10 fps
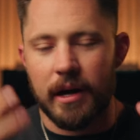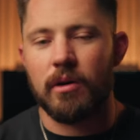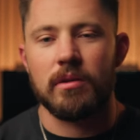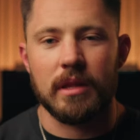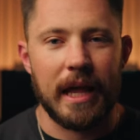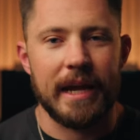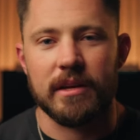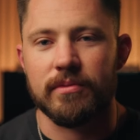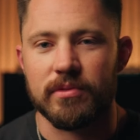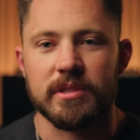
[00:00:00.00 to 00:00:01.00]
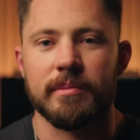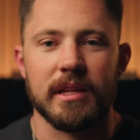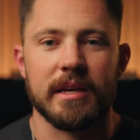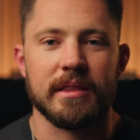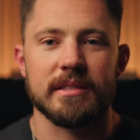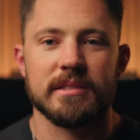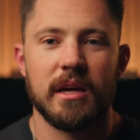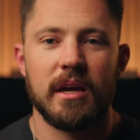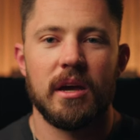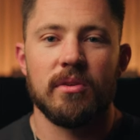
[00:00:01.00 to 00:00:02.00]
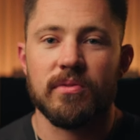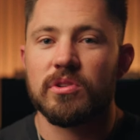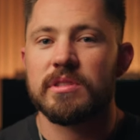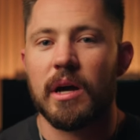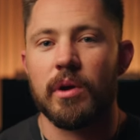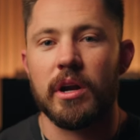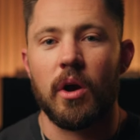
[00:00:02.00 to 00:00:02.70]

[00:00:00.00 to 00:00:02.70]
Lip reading: out lighting for something like this. First, I want